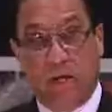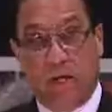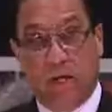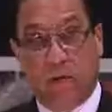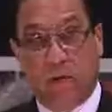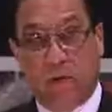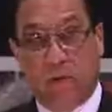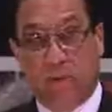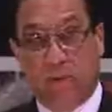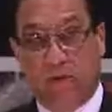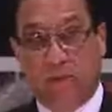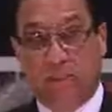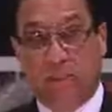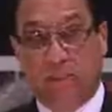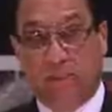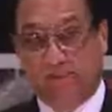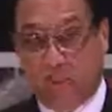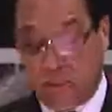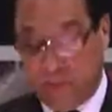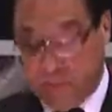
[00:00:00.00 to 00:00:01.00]
8 to 12
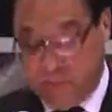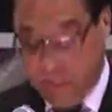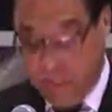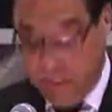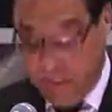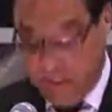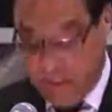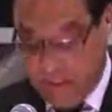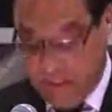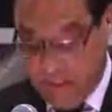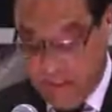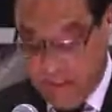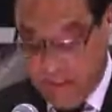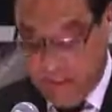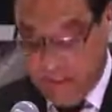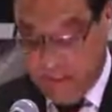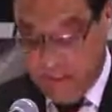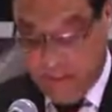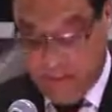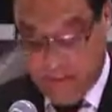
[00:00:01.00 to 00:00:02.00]
months preceding
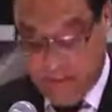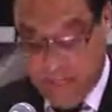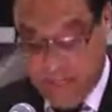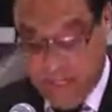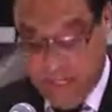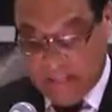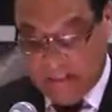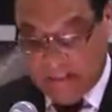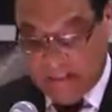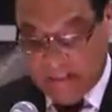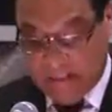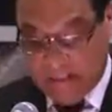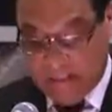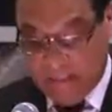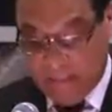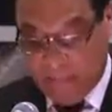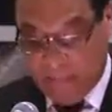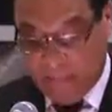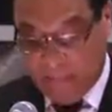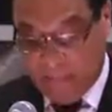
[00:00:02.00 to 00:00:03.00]
the general elections,
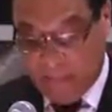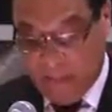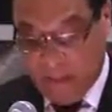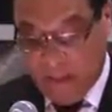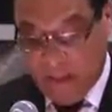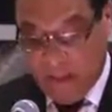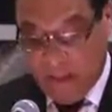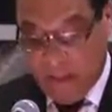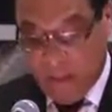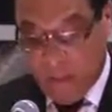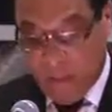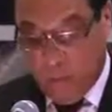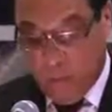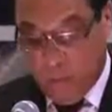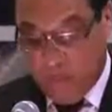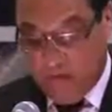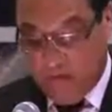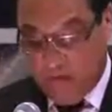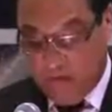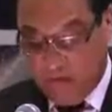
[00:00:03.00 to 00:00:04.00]
that
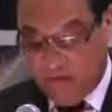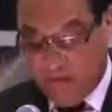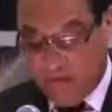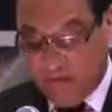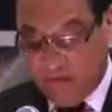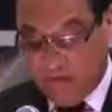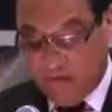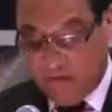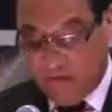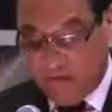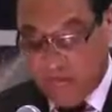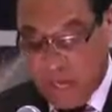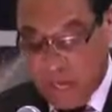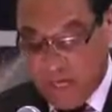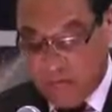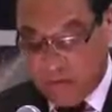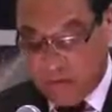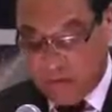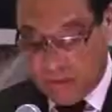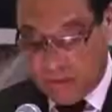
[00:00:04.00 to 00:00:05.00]
one of our very first
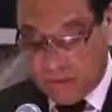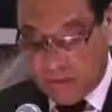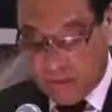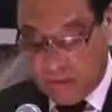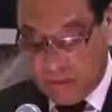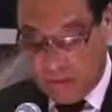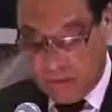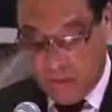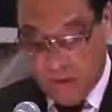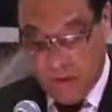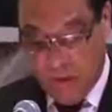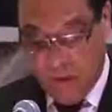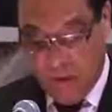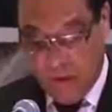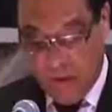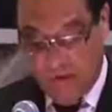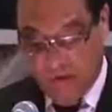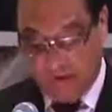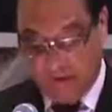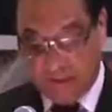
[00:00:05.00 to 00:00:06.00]
acts on assuming
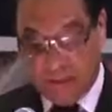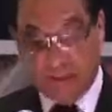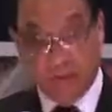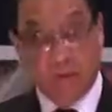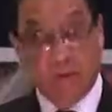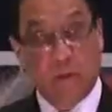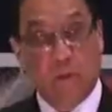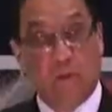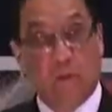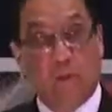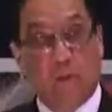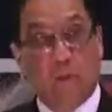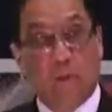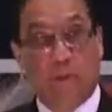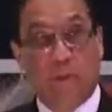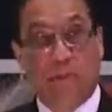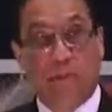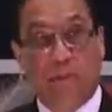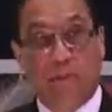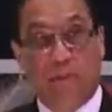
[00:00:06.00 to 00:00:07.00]
office
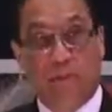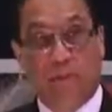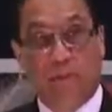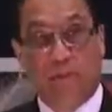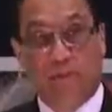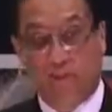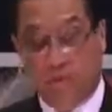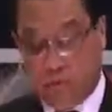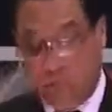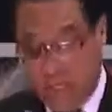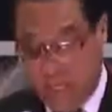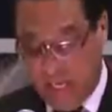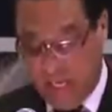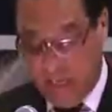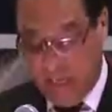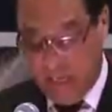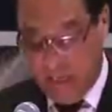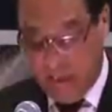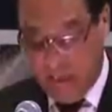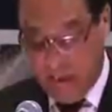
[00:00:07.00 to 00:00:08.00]
was to seek to
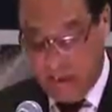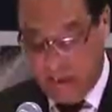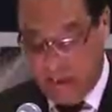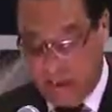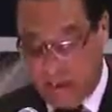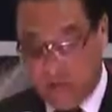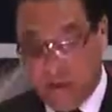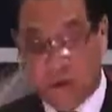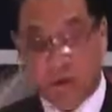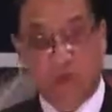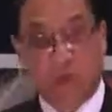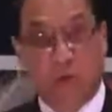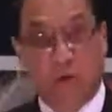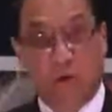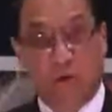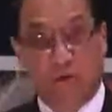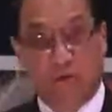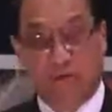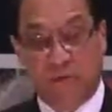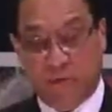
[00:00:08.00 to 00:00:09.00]
regain the trust and
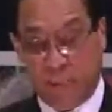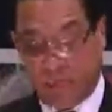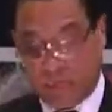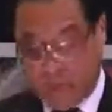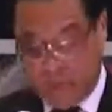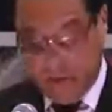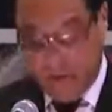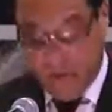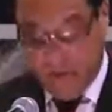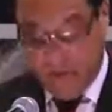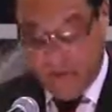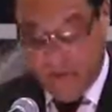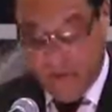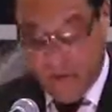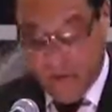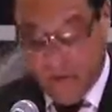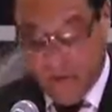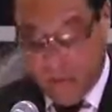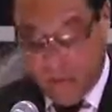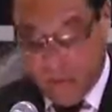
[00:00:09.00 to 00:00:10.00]
confidence of the
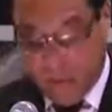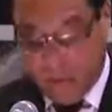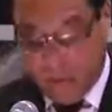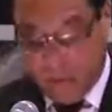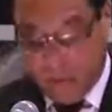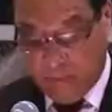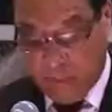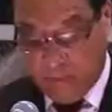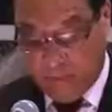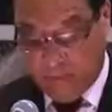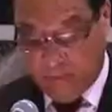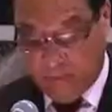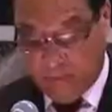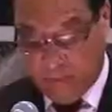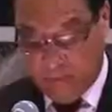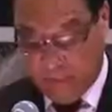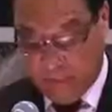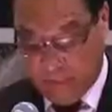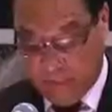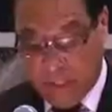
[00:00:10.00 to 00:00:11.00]
Foreign Commonwealth
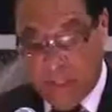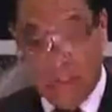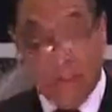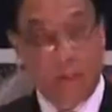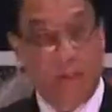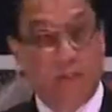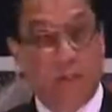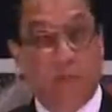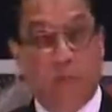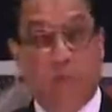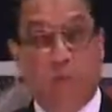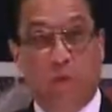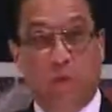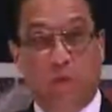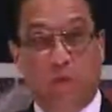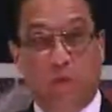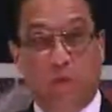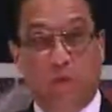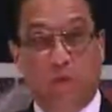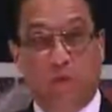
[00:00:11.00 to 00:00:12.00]
Office, that we
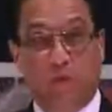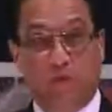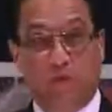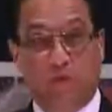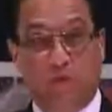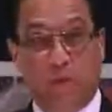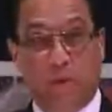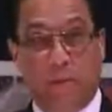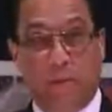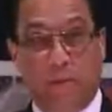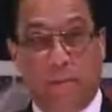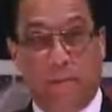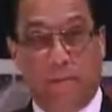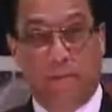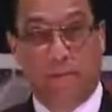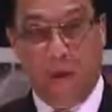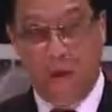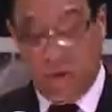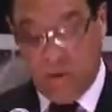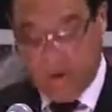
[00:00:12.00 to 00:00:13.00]
could get this country
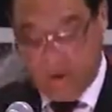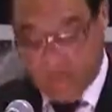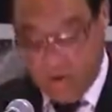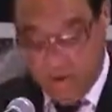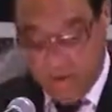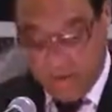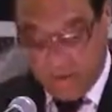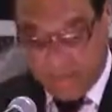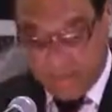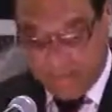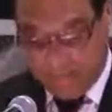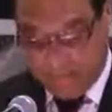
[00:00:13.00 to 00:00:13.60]
back on track.